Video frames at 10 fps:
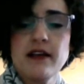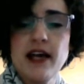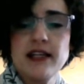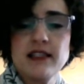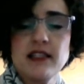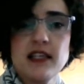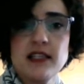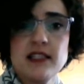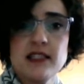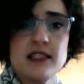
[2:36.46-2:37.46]
cast it
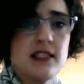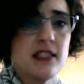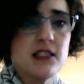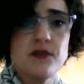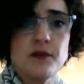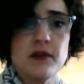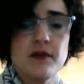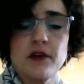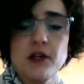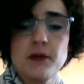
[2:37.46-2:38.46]
on 66 from the
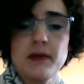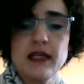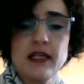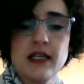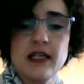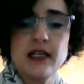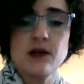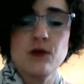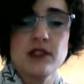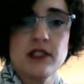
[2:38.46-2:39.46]
very beginning, and
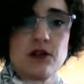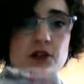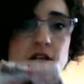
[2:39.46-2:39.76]
it worked out